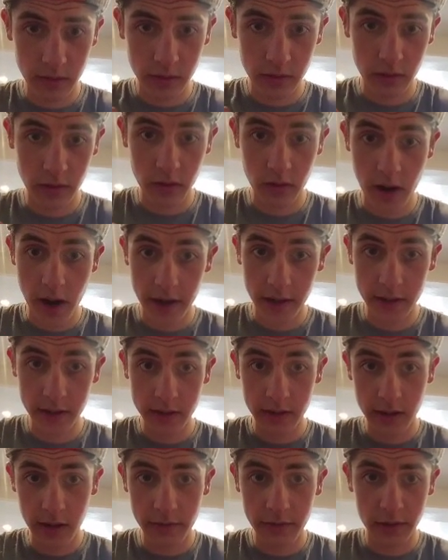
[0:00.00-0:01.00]
so
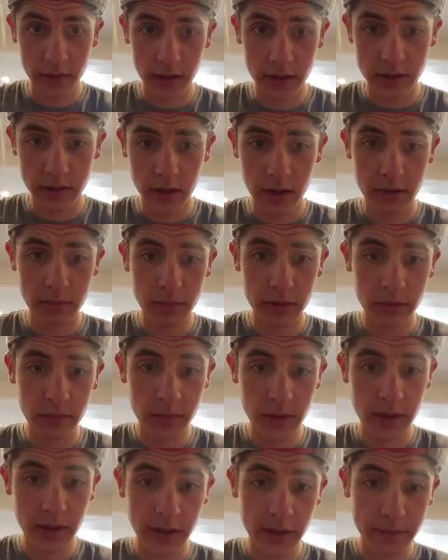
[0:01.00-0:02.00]
I definitely saw
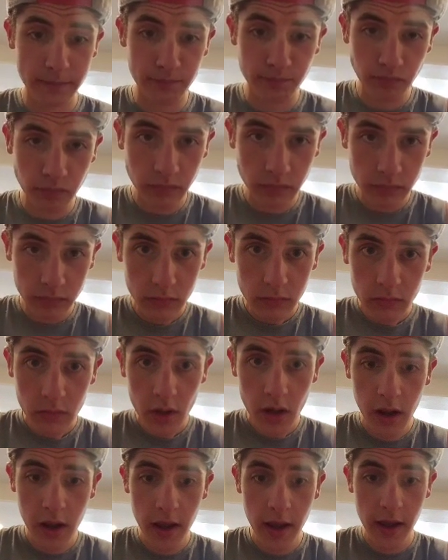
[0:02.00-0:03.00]
improvement there.
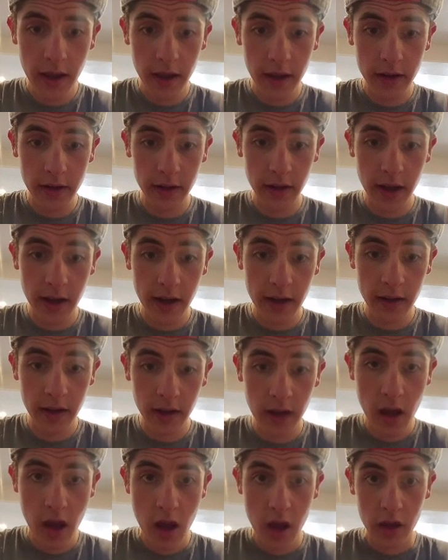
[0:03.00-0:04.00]
And yeah,
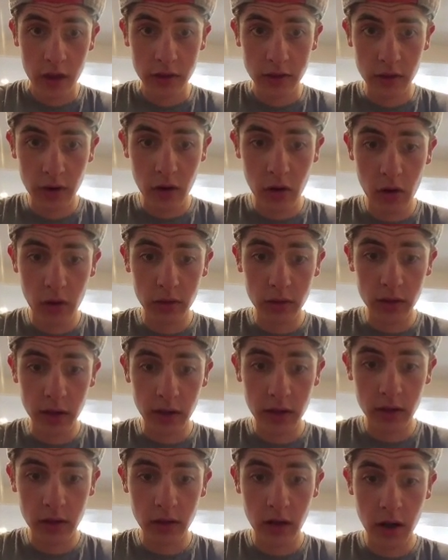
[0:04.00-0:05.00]
so
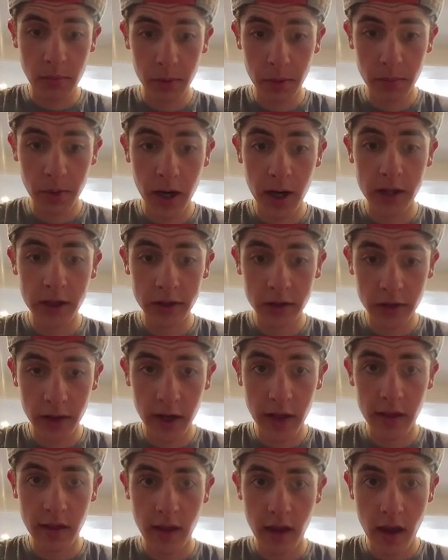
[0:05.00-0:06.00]
upper body
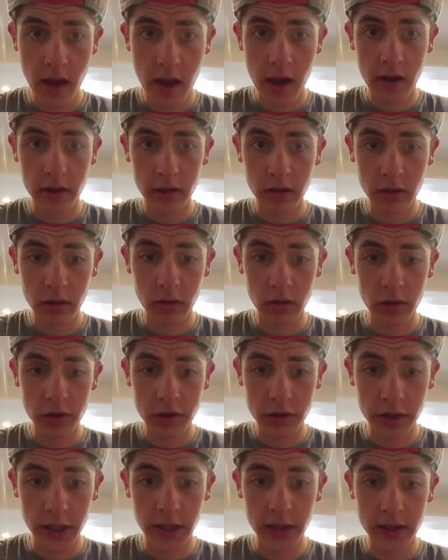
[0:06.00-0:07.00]
strength and core
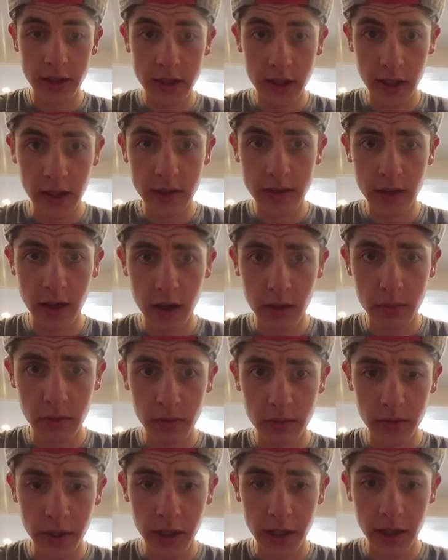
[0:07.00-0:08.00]
strength does help
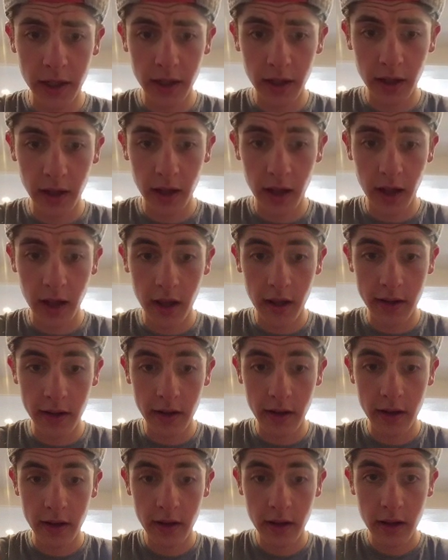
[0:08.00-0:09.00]
with running,
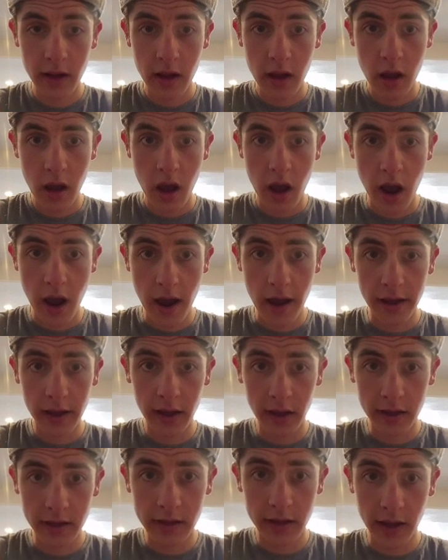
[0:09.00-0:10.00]
and I
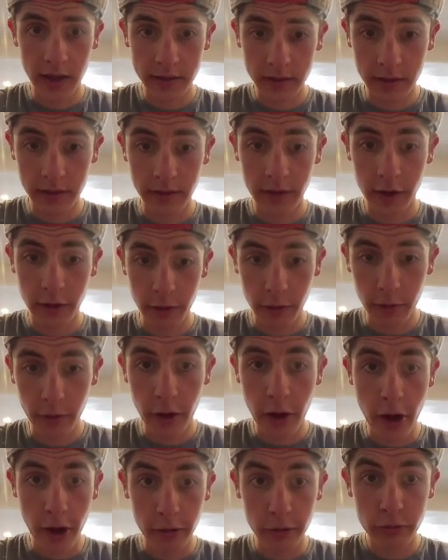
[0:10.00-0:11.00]
can testify to
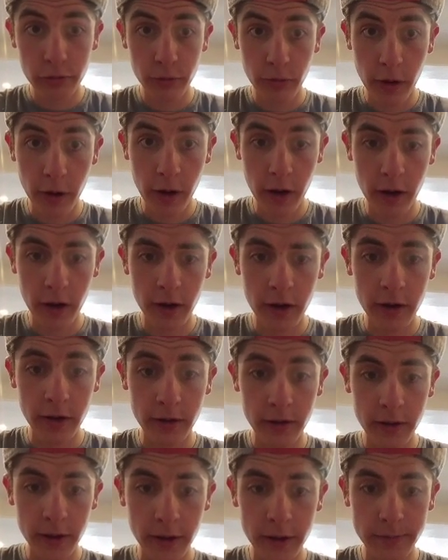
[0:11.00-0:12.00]
that. And